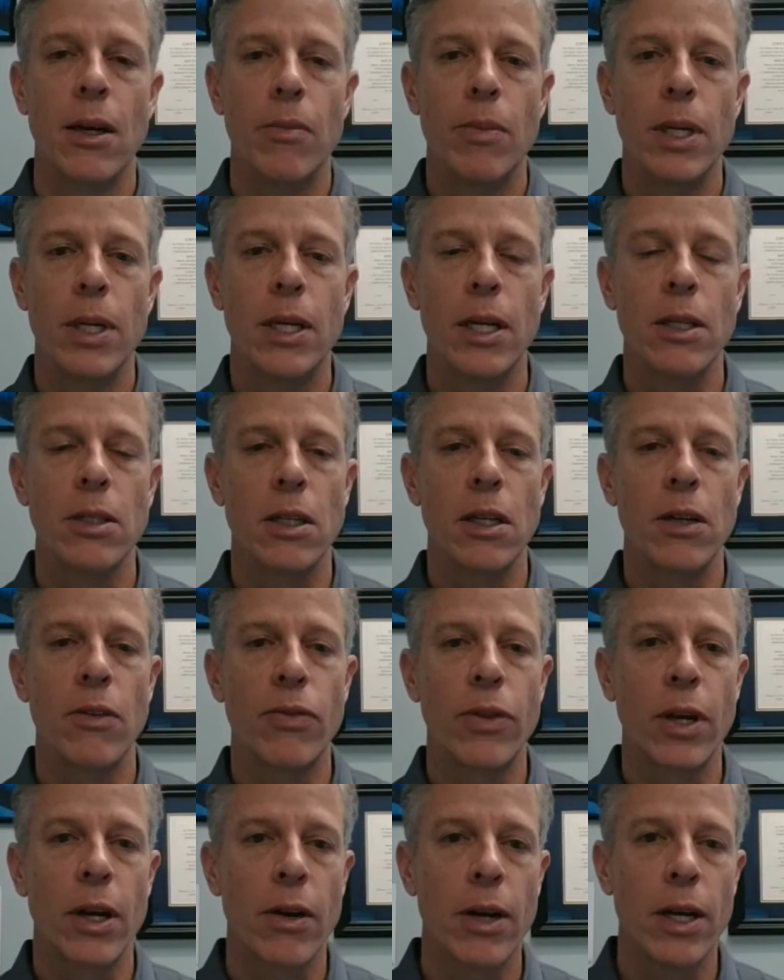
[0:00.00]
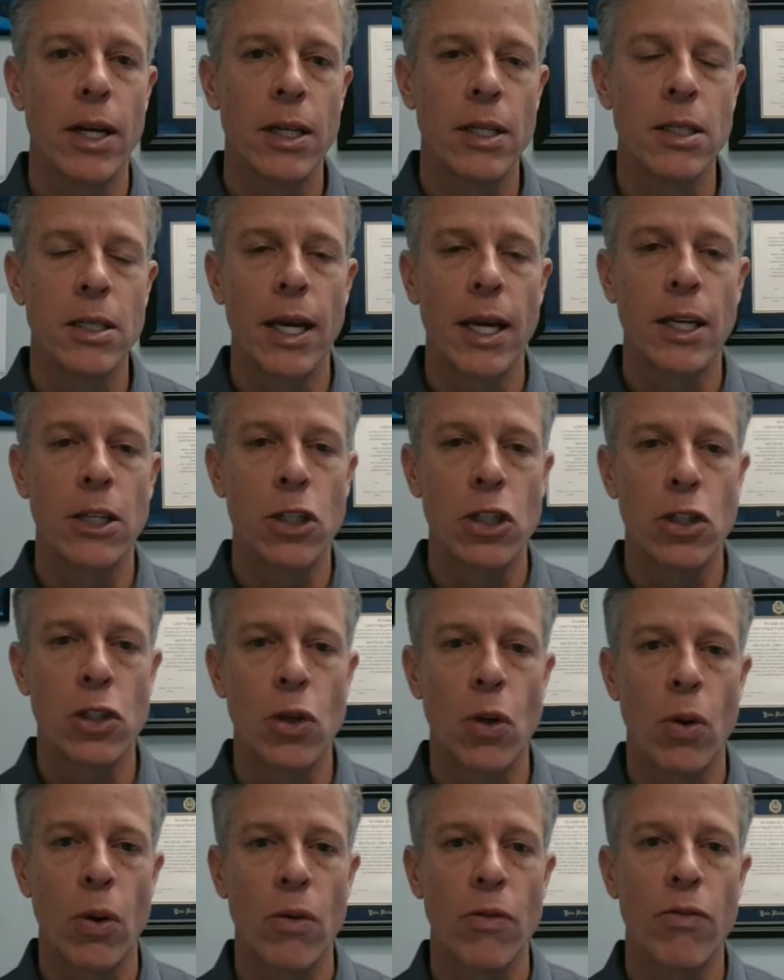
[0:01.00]
Because if there is a
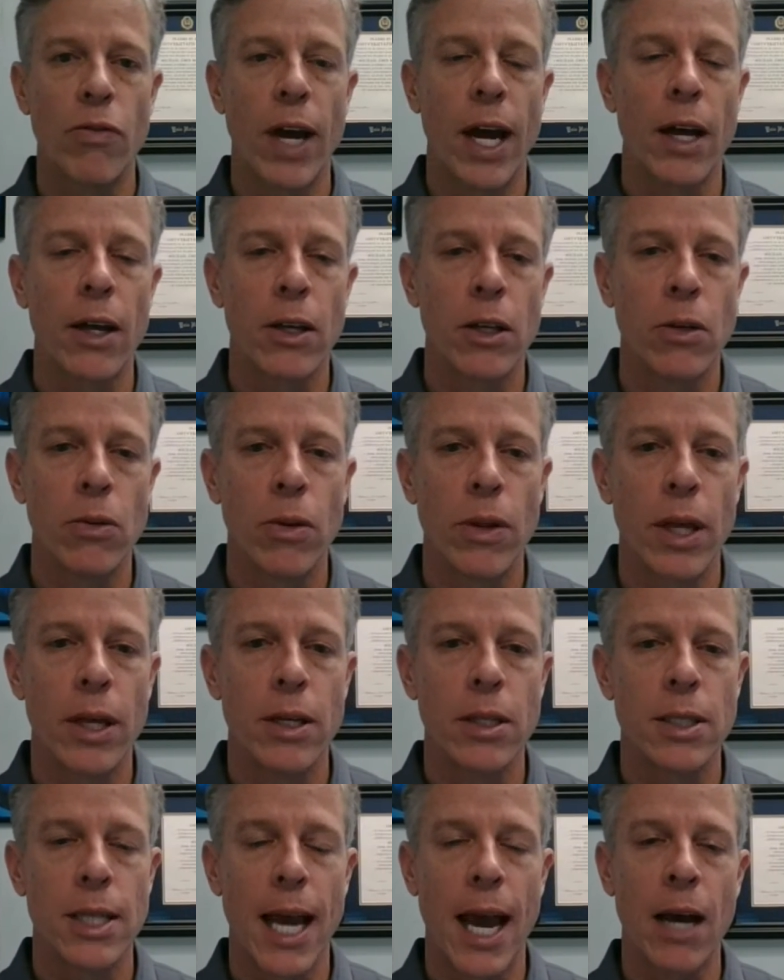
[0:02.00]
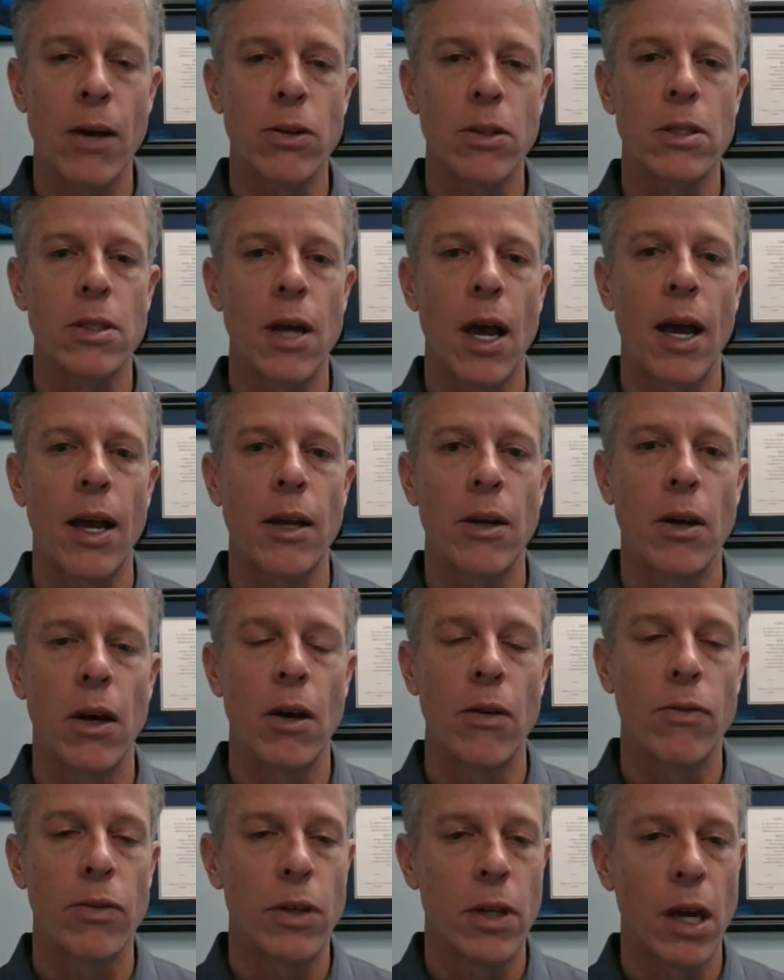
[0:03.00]
store of value that is outside
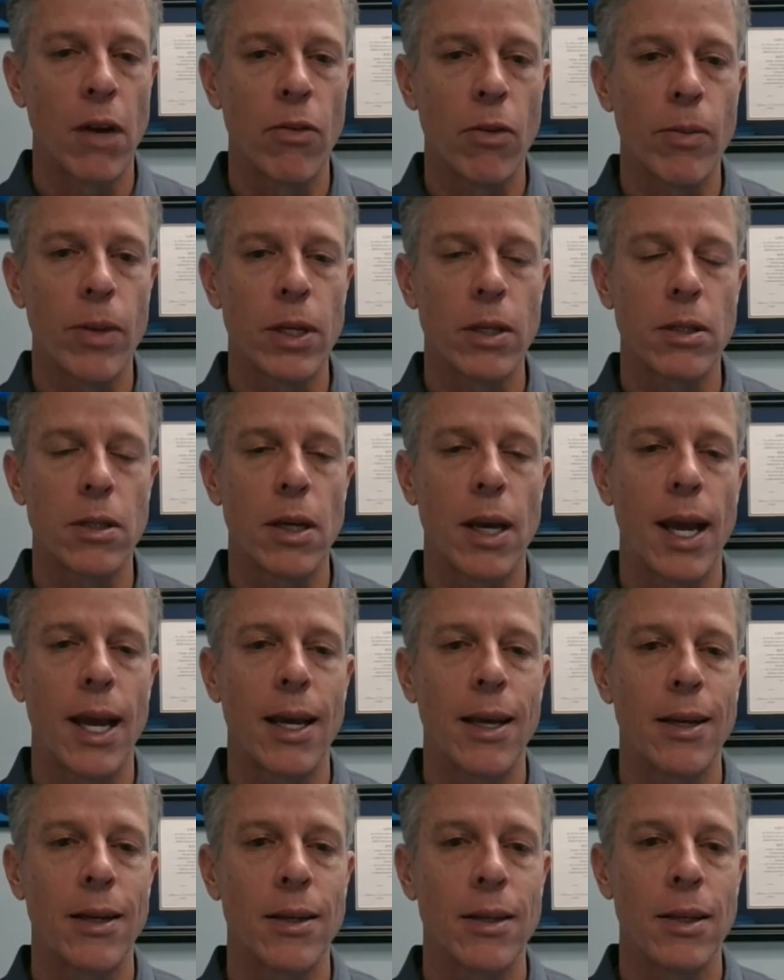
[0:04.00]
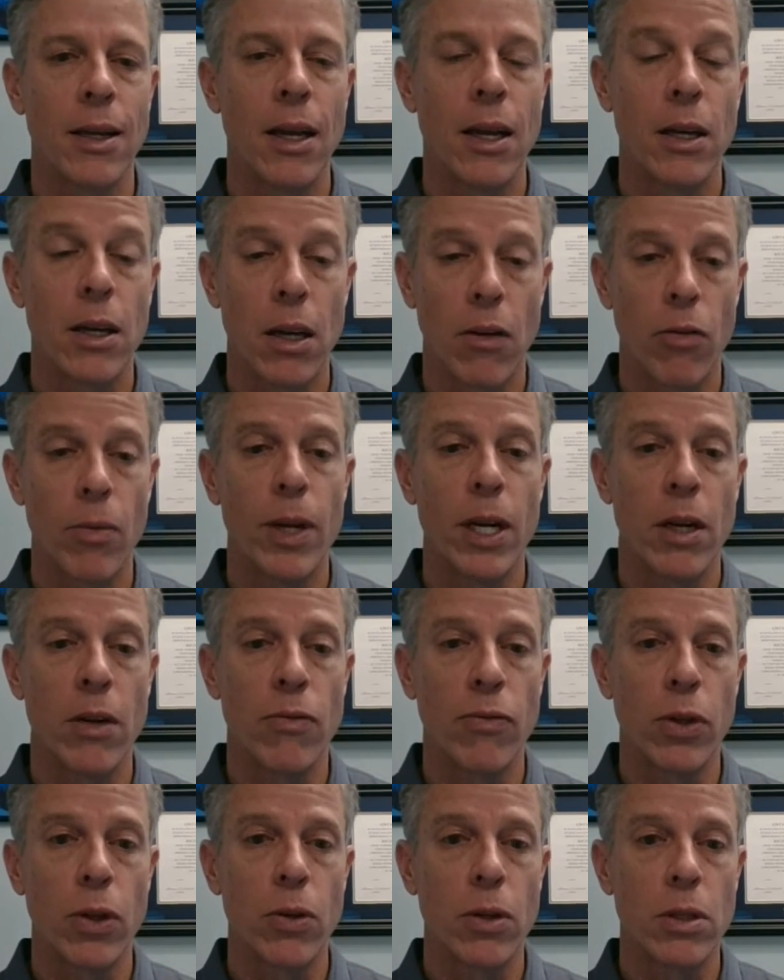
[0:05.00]
of government and government
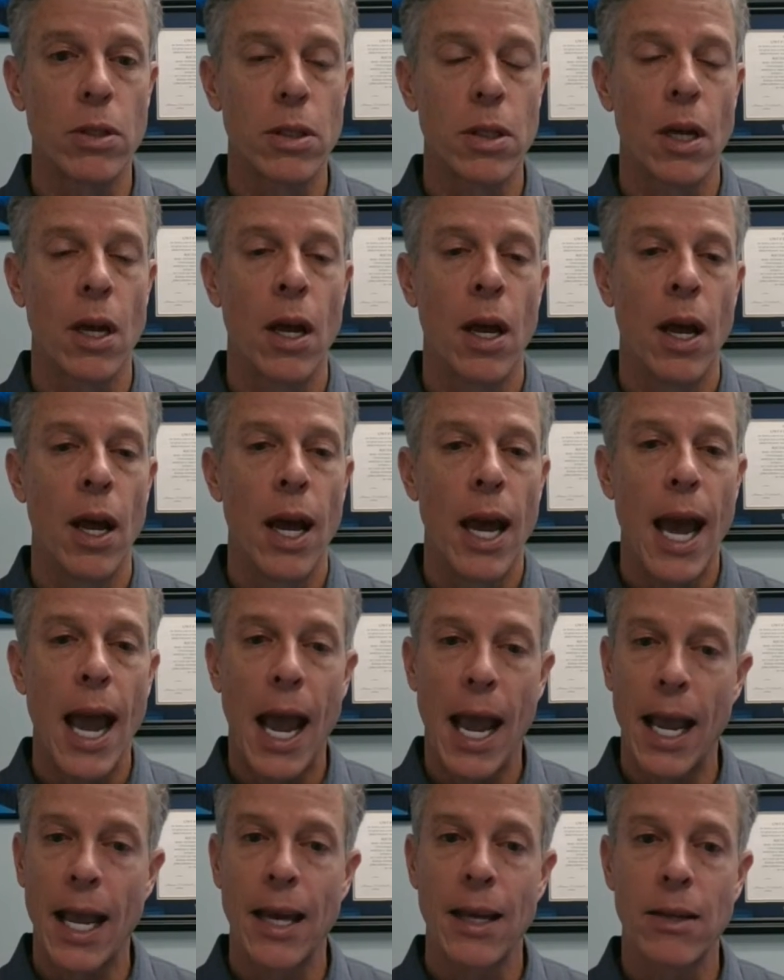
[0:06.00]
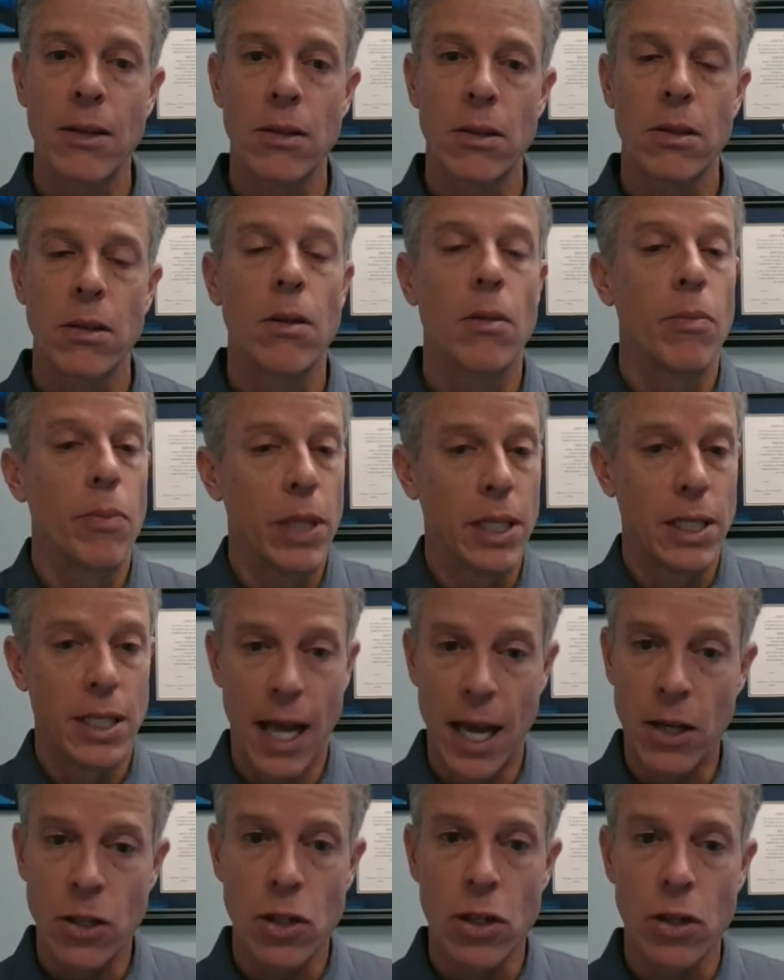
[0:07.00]
influence and
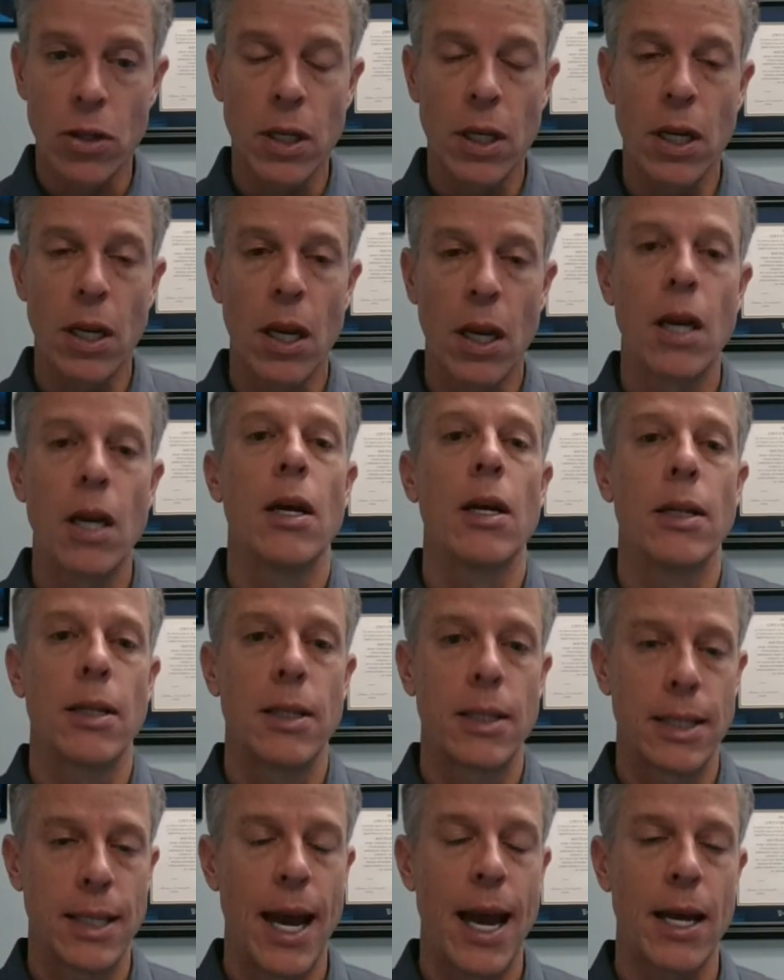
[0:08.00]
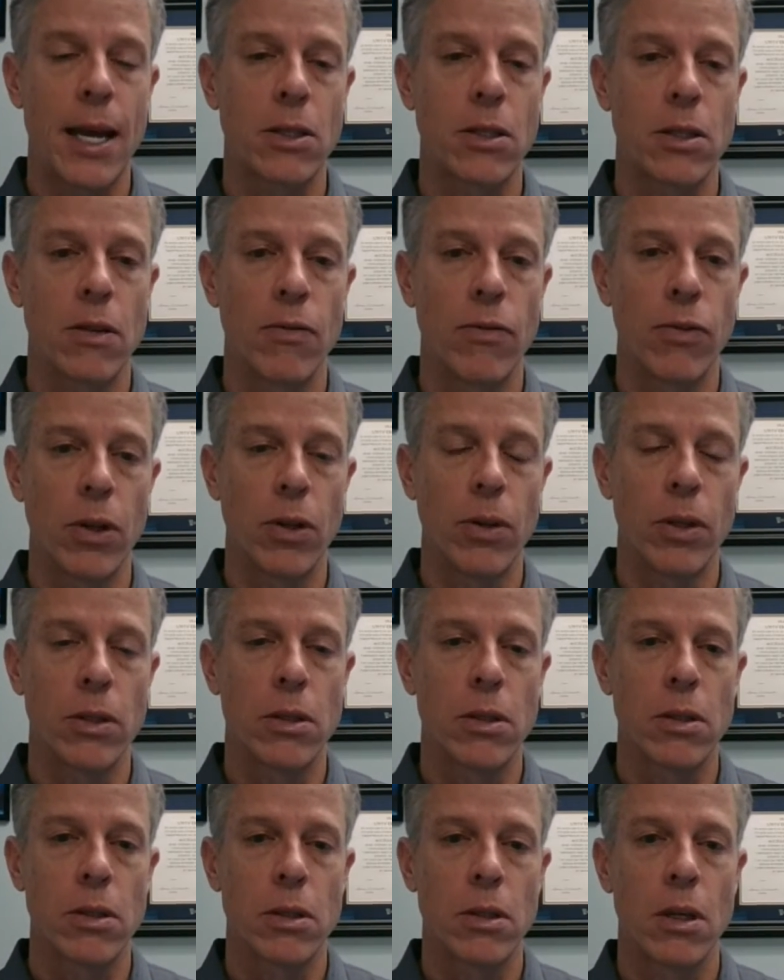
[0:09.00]
potentially tax
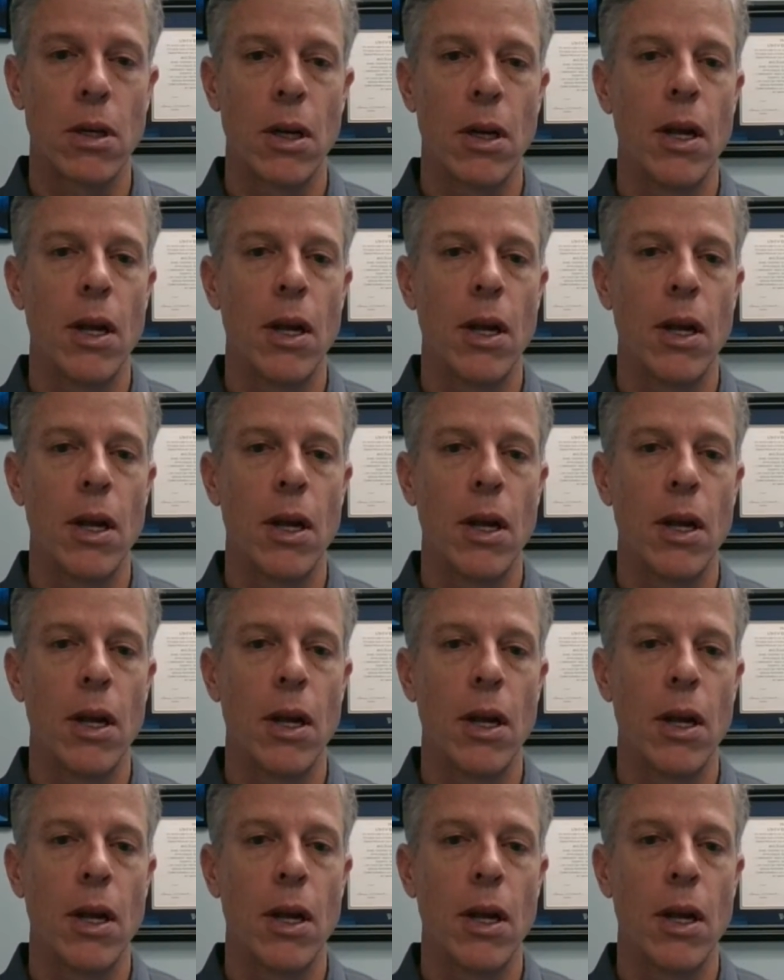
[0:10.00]
influence,